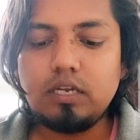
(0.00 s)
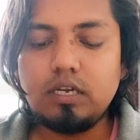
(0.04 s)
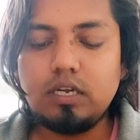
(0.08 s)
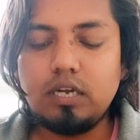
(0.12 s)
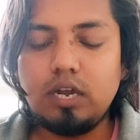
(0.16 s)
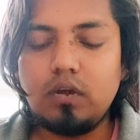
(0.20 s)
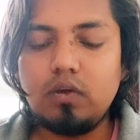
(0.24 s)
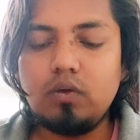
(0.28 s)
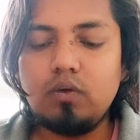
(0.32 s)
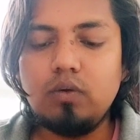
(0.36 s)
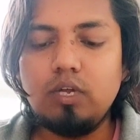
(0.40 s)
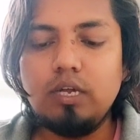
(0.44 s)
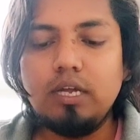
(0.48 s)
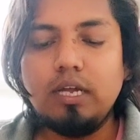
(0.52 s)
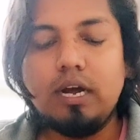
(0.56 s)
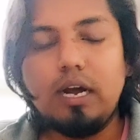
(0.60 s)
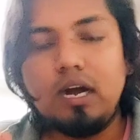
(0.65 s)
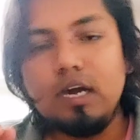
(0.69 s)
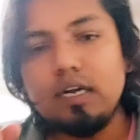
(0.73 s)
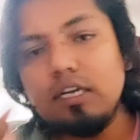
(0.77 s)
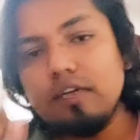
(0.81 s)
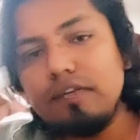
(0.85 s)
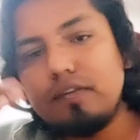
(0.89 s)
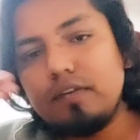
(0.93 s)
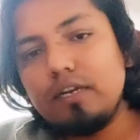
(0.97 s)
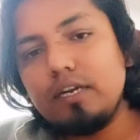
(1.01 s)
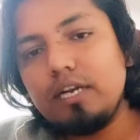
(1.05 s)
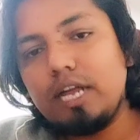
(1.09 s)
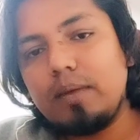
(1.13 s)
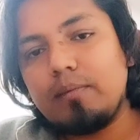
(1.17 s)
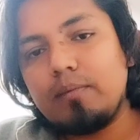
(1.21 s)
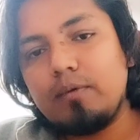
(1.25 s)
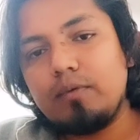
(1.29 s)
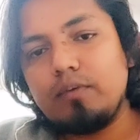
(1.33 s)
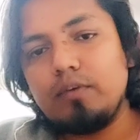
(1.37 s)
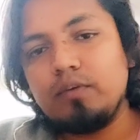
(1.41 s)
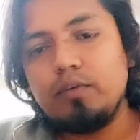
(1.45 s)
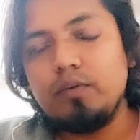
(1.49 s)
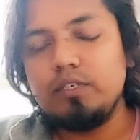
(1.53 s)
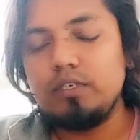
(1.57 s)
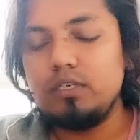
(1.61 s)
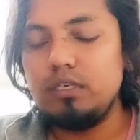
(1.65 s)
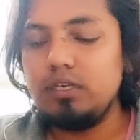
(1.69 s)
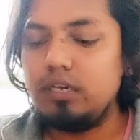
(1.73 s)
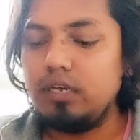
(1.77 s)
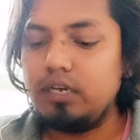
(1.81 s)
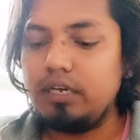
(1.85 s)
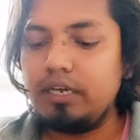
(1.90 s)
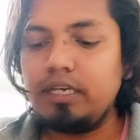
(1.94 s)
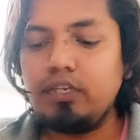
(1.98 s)
Now a different type of
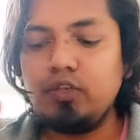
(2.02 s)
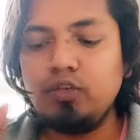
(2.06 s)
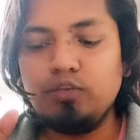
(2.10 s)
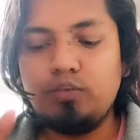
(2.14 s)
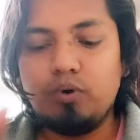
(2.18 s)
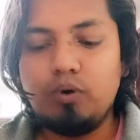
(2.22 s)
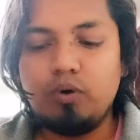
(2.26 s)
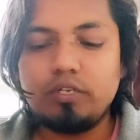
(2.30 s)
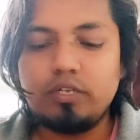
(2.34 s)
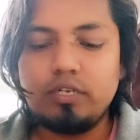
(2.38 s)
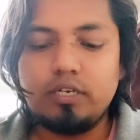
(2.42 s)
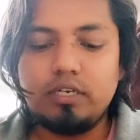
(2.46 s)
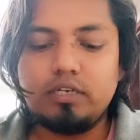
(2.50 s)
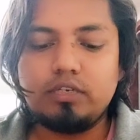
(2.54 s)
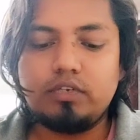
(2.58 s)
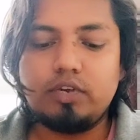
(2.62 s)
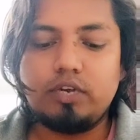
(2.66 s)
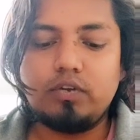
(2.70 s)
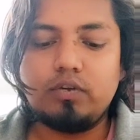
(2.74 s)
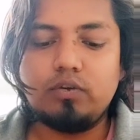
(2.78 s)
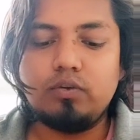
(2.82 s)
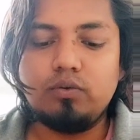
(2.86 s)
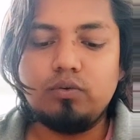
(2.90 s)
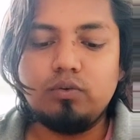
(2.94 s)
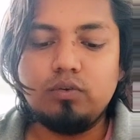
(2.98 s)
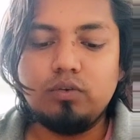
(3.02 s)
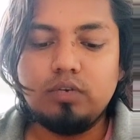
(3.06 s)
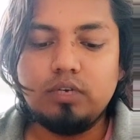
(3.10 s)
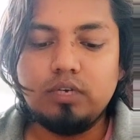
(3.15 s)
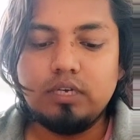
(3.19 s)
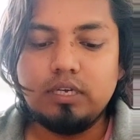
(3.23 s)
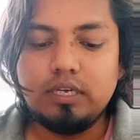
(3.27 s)
equation, again you pause and try to do.